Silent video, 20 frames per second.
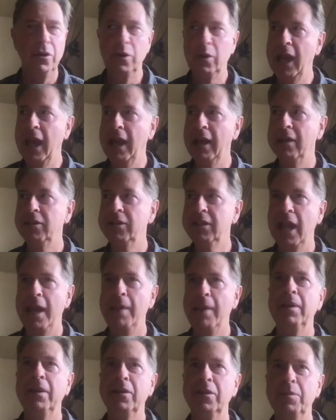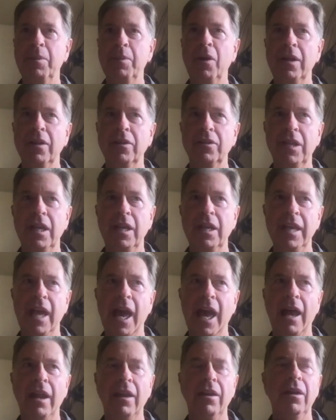You can't escape experience, and
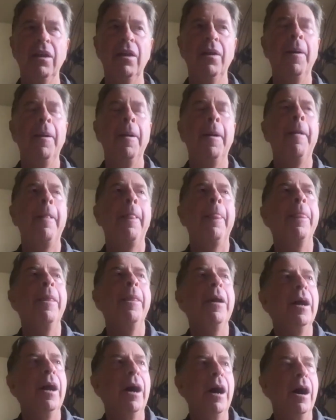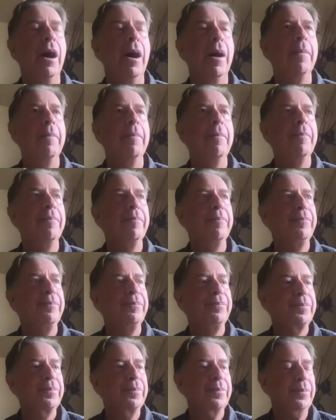yet um,
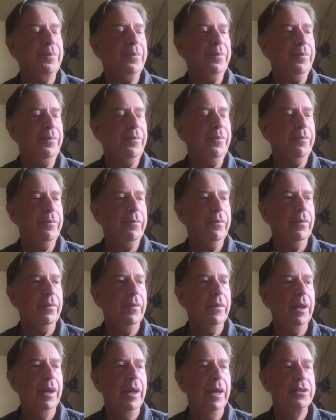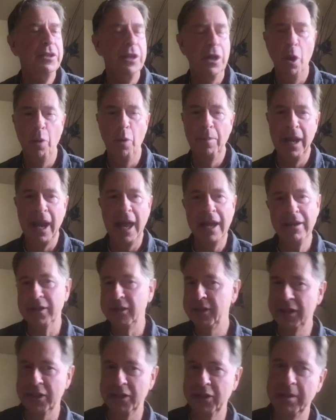it's an
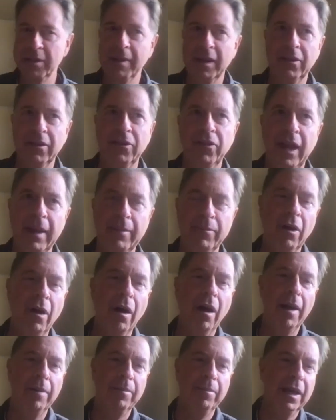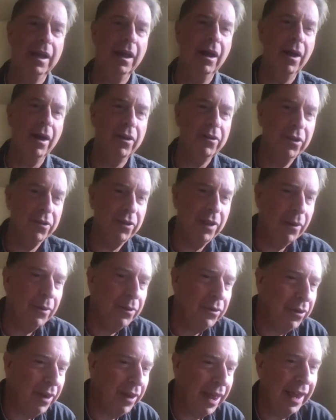open-ended system at the same time because as i
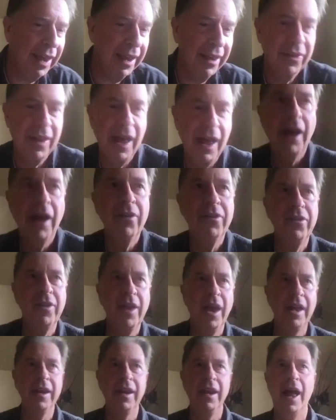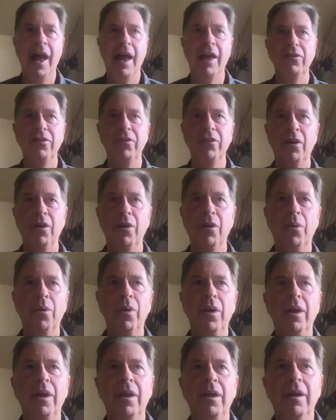was saying at the outset it has
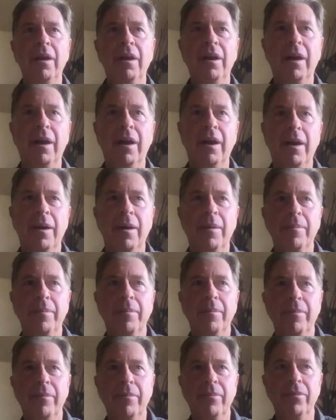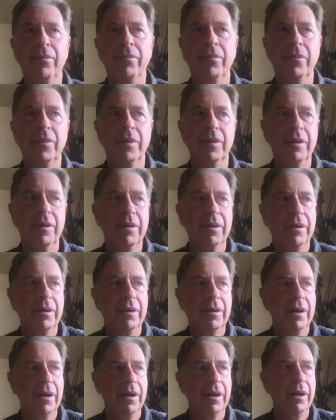no um,
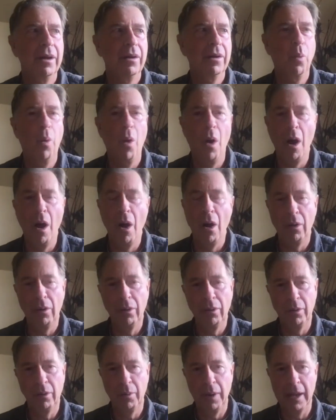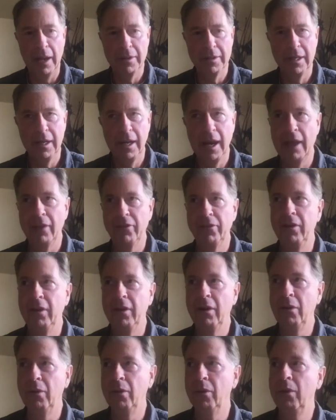uh, wall around it it has
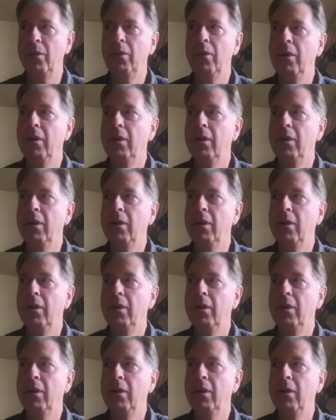no